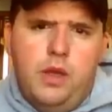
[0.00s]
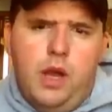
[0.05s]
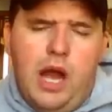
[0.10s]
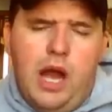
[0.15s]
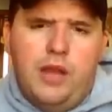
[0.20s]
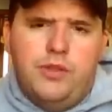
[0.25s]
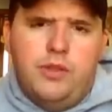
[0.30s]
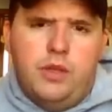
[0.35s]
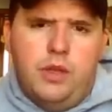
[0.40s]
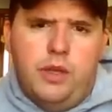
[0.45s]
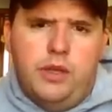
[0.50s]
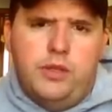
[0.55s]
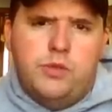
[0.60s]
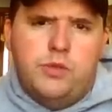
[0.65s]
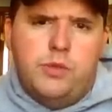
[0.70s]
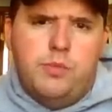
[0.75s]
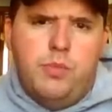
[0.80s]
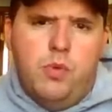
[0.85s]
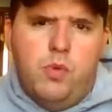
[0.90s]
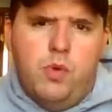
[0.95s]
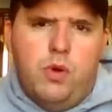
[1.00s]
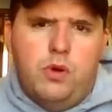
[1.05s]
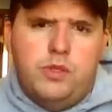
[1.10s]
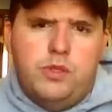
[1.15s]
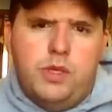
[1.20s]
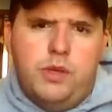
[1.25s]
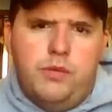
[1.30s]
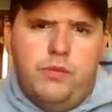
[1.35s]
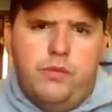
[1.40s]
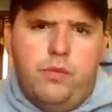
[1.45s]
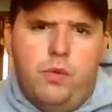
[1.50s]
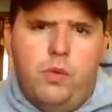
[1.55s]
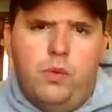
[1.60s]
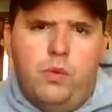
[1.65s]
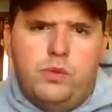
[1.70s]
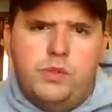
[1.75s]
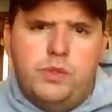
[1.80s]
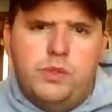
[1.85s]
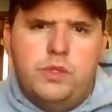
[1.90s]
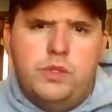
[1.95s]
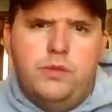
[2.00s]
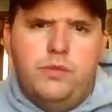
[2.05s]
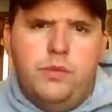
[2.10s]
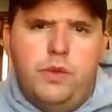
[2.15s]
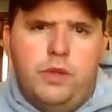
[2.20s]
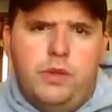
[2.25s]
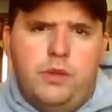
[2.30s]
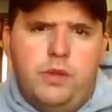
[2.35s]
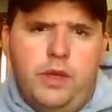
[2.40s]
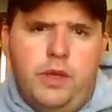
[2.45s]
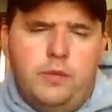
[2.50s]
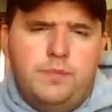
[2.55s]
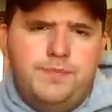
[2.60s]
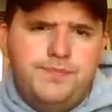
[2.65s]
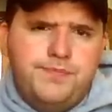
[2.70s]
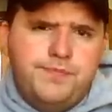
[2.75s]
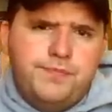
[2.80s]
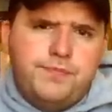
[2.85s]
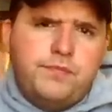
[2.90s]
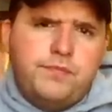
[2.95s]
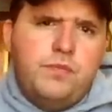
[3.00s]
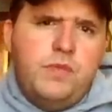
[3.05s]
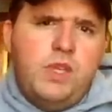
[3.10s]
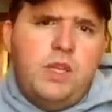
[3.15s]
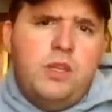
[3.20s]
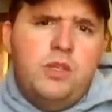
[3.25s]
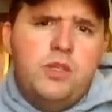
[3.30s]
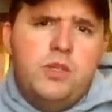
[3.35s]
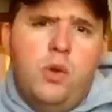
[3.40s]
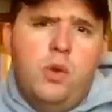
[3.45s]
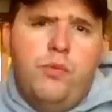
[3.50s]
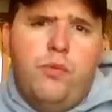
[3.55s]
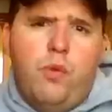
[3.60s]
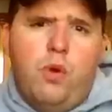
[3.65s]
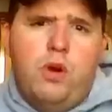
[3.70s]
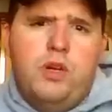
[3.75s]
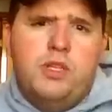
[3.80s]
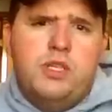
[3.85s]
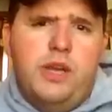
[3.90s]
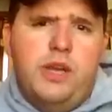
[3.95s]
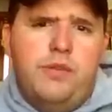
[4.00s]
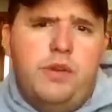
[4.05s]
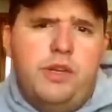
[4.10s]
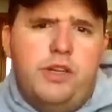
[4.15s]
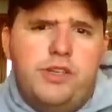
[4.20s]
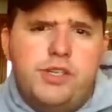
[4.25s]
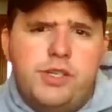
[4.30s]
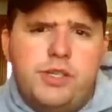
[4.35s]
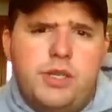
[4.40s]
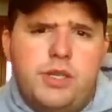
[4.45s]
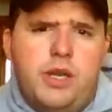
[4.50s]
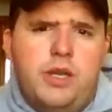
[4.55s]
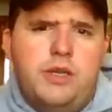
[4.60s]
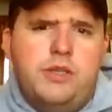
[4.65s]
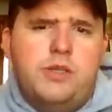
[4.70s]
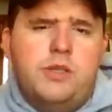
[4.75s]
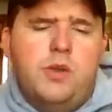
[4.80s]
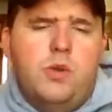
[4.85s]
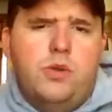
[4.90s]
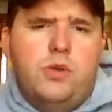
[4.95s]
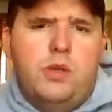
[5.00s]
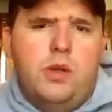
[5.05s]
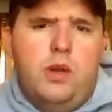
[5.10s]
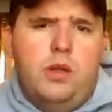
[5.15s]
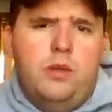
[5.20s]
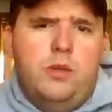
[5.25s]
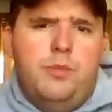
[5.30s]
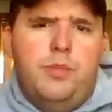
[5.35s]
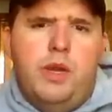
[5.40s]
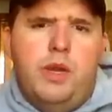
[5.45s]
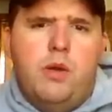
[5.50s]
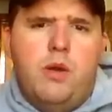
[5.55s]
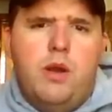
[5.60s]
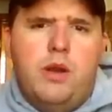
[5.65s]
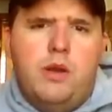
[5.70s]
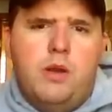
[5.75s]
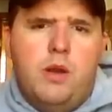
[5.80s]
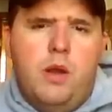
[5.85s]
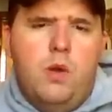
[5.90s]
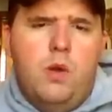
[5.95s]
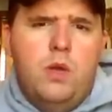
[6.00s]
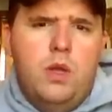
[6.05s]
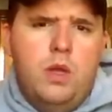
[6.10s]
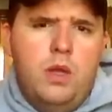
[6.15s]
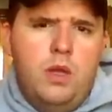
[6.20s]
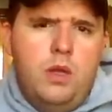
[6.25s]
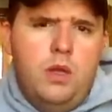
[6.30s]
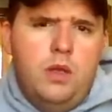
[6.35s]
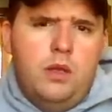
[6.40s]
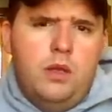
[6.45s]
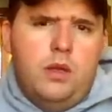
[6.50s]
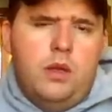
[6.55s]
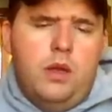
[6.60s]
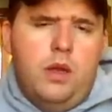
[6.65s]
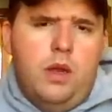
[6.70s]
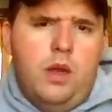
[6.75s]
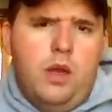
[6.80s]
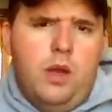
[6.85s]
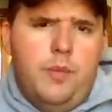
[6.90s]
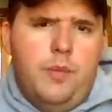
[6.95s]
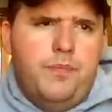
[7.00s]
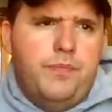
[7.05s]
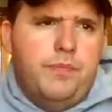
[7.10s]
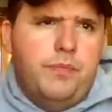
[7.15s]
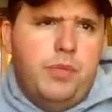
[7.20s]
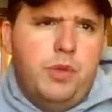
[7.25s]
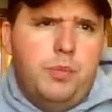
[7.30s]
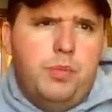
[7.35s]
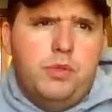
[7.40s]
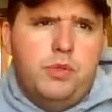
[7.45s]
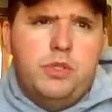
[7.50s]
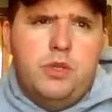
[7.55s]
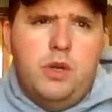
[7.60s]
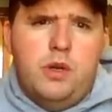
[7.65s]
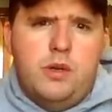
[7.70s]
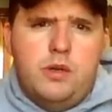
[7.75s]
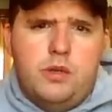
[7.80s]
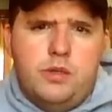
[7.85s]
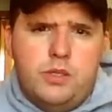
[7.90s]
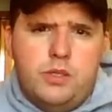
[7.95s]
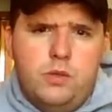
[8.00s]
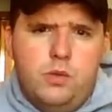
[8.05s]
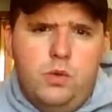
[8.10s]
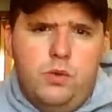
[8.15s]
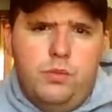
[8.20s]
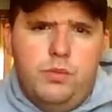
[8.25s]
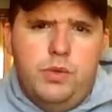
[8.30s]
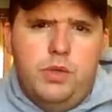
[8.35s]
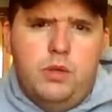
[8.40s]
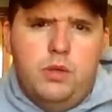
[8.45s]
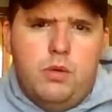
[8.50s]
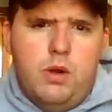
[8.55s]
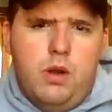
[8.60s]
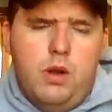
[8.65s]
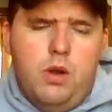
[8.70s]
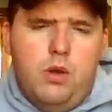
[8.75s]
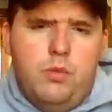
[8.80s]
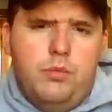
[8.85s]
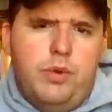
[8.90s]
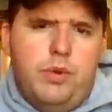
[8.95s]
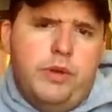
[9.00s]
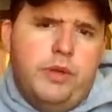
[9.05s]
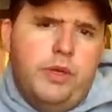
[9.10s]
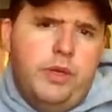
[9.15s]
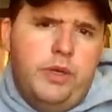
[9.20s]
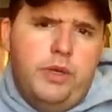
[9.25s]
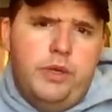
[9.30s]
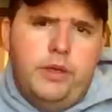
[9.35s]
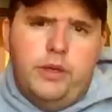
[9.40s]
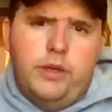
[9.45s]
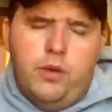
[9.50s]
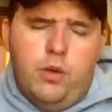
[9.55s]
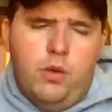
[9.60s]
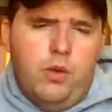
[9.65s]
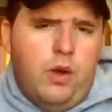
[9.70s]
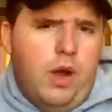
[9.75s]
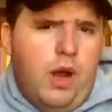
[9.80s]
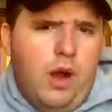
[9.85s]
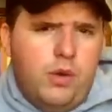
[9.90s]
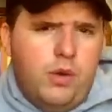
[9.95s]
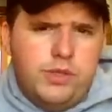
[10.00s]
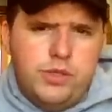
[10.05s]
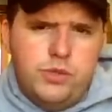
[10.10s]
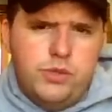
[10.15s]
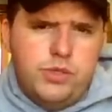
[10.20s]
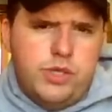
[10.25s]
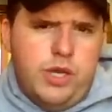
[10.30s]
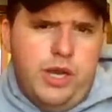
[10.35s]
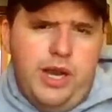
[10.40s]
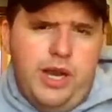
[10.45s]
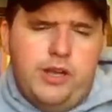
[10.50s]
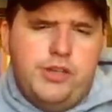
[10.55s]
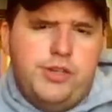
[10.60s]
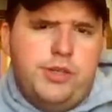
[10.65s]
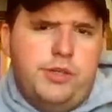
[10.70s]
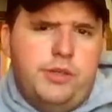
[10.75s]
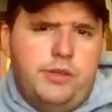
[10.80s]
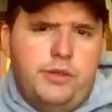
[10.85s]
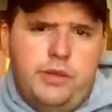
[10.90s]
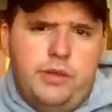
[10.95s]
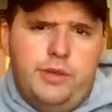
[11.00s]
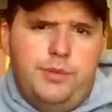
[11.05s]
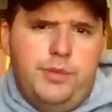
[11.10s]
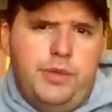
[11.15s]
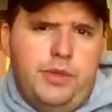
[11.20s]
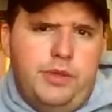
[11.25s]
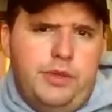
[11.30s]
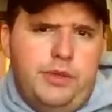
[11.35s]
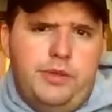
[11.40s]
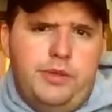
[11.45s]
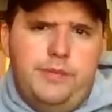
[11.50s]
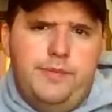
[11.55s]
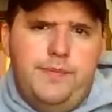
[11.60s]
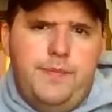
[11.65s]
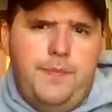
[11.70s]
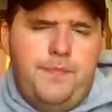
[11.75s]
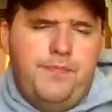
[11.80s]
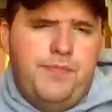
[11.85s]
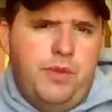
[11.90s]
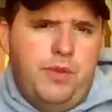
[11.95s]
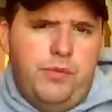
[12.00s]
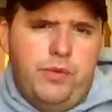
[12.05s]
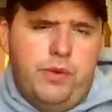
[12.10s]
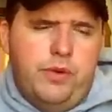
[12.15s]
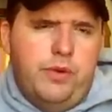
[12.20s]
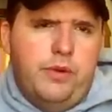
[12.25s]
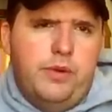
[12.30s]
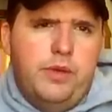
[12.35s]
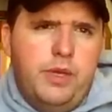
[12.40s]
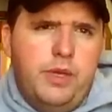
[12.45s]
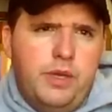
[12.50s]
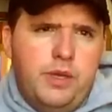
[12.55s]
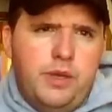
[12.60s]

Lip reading: on the ice reports and photos and stuff like that. So 4 to 7 inches of ice out there on the bay right now. People starting to snowmobile around, but always use caution. I mean, if you're